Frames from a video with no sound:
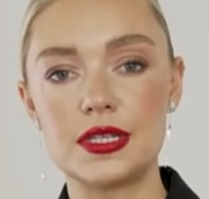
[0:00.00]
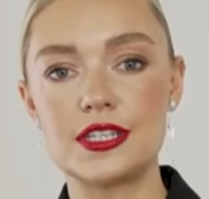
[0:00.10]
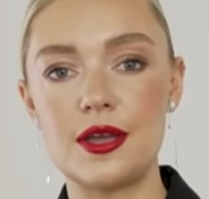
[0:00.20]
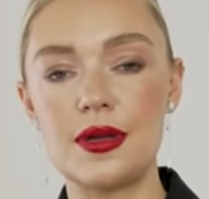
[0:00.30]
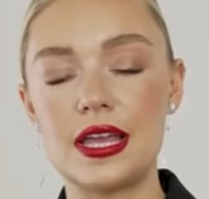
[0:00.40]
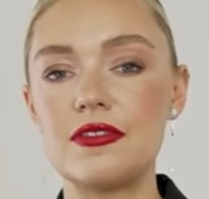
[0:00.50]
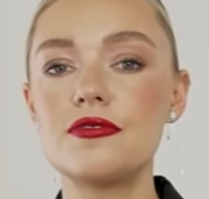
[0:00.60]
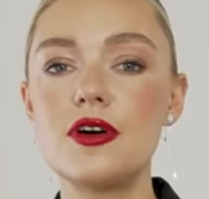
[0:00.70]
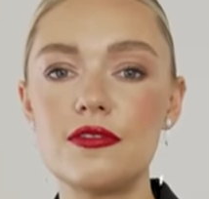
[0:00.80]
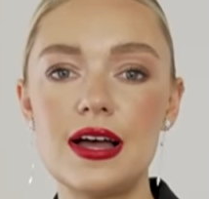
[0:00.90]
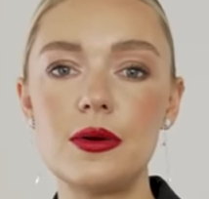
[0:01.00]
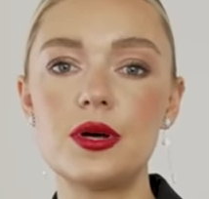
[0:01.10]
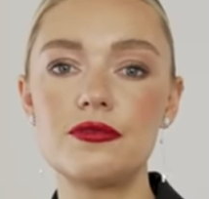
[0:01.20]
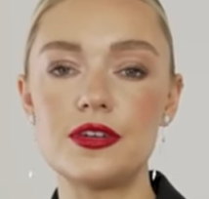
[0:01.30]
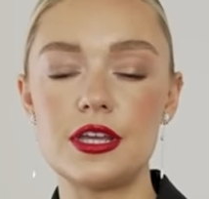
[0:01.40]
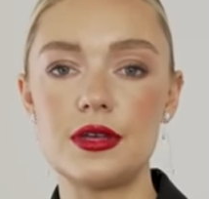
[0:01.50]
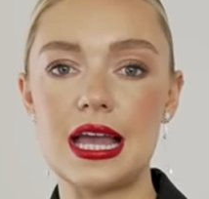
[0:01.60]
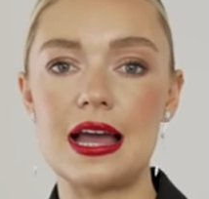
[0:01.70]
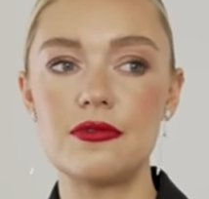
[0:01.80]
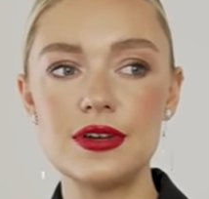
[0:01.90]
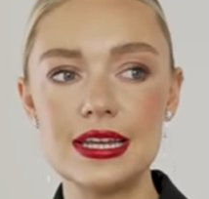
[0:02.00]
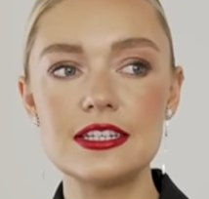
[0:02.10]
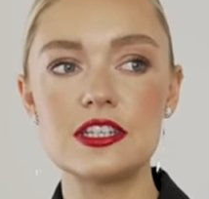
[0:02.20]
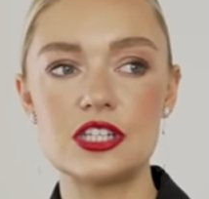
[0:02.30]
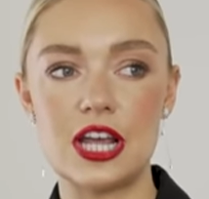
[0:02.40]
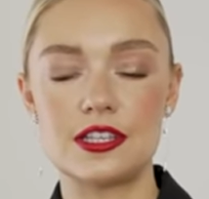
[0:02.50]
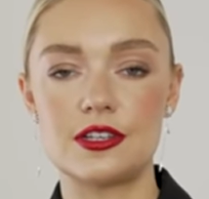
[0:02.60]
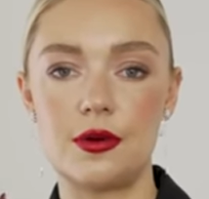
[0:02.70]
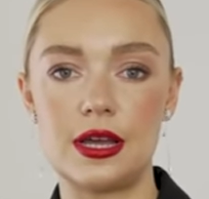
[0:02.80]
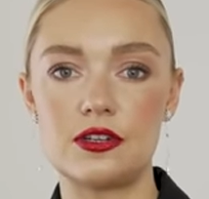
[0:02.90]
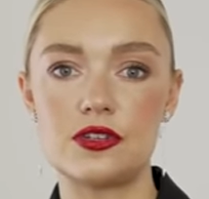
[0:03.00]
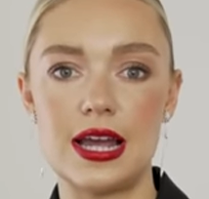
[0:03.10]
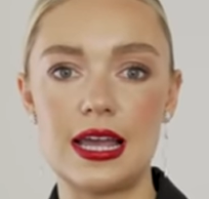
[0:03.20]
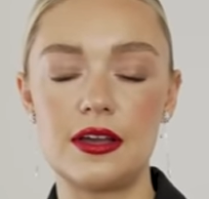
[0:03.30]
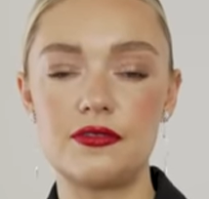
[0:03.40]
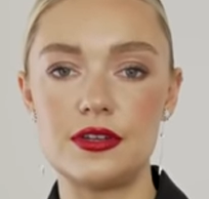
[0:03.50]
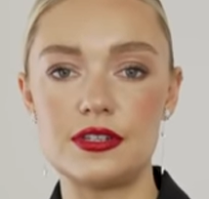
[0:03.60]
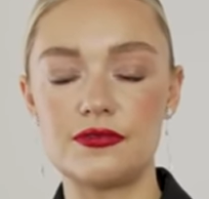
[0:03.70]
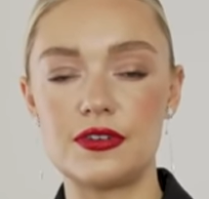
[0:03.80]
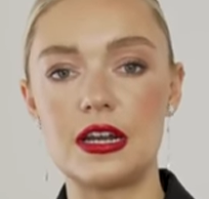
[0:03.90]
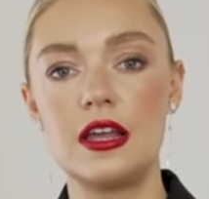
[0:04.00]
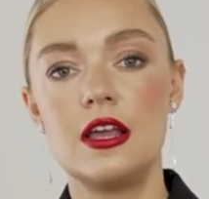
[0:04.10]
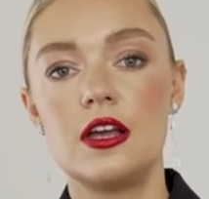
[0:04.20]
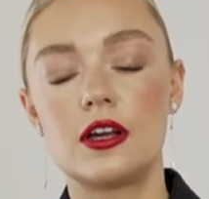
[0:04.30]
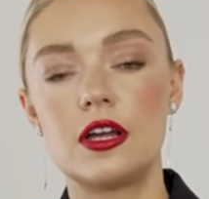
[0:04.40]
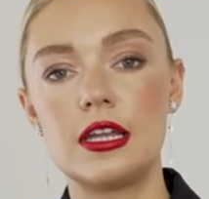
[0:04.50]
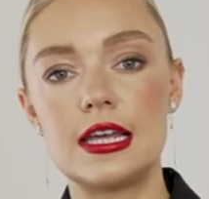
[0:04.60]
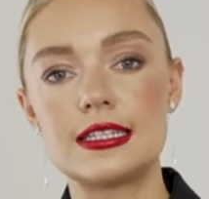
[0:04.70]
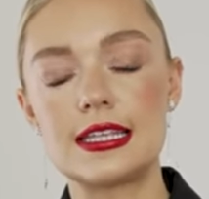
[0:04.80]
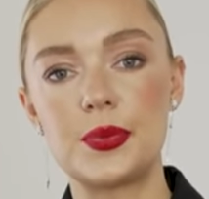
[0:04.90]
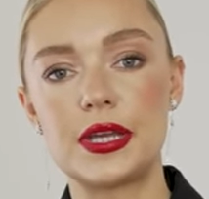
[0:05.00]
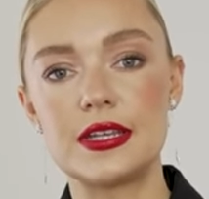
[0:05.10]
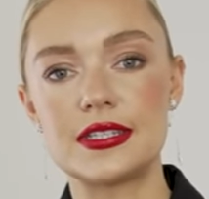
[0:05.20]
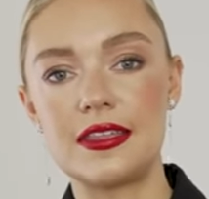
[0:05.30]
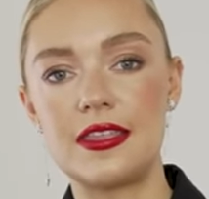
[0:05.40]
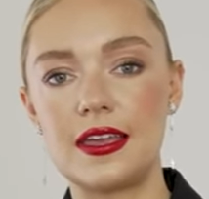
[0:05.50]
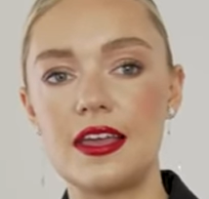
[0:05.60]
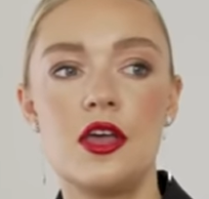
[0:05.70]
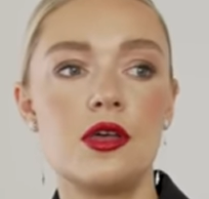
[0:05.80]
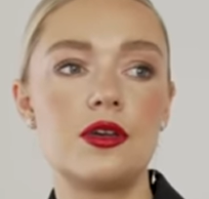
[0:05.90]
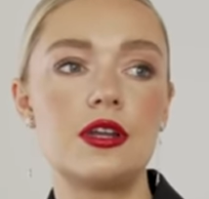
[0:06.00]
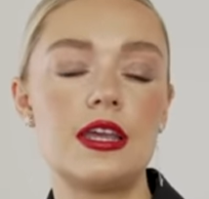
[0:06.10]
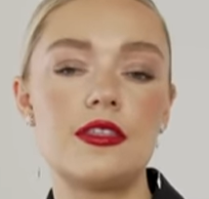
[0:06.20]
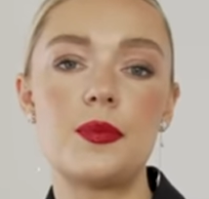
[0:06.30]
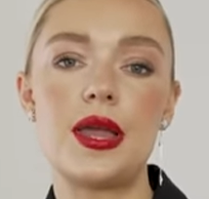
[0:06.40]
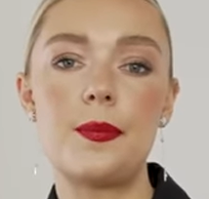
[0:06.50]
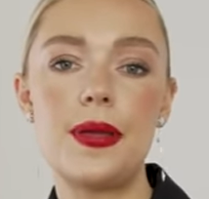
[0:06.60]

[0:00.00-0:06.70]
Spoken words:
So if you've not found one for you yet, I really suggest going and trying a few different colors, because I think you could either be a